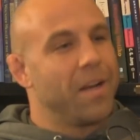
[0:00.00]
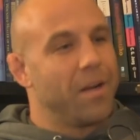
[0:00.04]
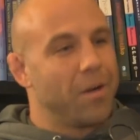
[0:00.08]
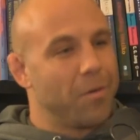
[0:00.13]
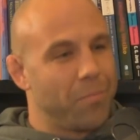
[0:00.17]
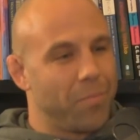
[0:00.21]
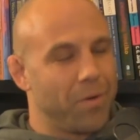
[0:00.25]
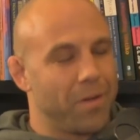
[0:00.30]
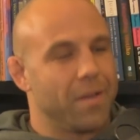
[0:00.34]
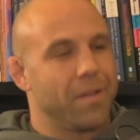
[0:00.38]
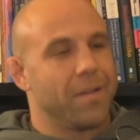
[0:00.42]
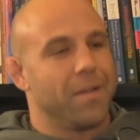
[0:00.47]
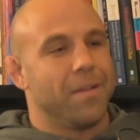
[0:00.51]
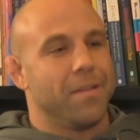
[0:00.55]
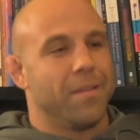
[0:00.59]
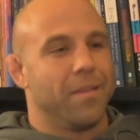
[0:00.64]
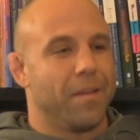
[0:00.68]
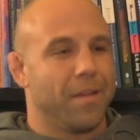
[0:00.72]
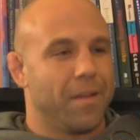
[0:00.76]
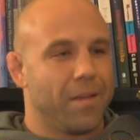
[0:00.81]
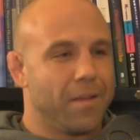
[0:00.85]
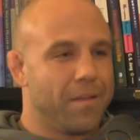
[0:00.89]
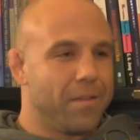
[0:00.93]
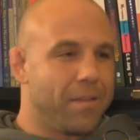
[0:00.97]
later but
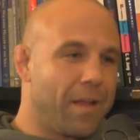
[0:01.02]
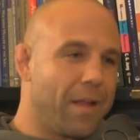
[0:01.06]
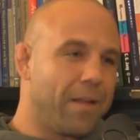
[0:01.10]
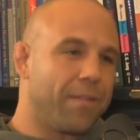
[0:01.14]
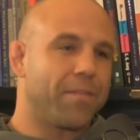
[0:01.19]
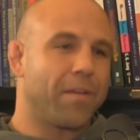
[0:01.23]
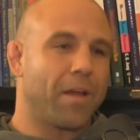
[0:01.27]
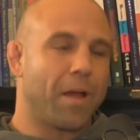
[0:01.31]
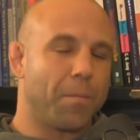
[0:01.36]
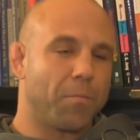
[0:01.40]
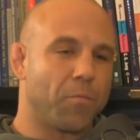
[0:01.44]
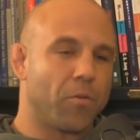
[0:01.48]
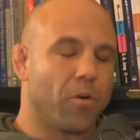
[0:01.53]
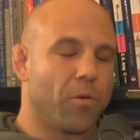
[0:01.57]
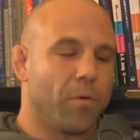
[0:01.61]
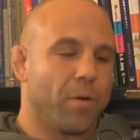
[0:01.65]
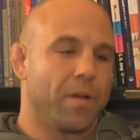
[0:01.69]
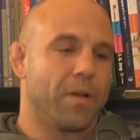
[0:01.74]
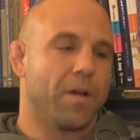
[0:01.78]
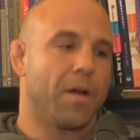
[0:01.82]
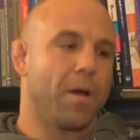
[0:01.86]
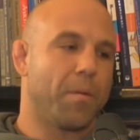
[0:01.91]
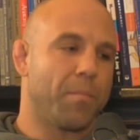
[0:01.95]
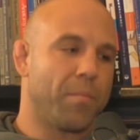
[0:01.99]
in mm-hmm. in that time
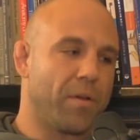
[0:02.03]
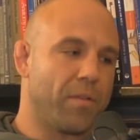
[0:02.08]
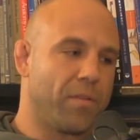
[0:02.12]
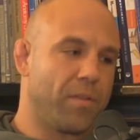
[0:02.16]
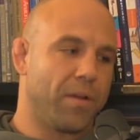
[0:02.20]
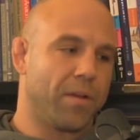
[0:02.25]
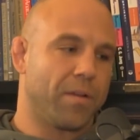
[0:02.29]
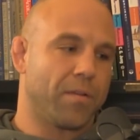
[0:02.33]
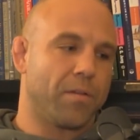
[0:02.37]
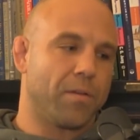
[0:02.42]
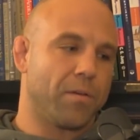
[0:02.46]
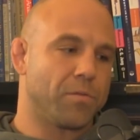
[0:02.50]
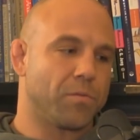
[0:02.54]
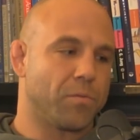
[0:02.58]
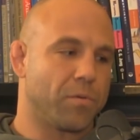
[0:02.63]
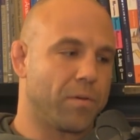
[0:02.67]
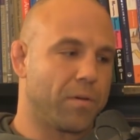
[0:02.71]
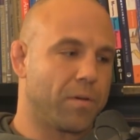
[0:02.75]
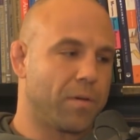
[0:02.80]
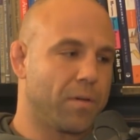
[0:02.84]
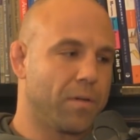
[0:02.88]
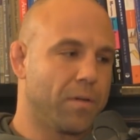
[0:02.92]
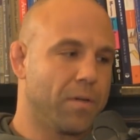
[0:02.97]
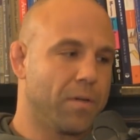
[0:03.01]
growing up i think those were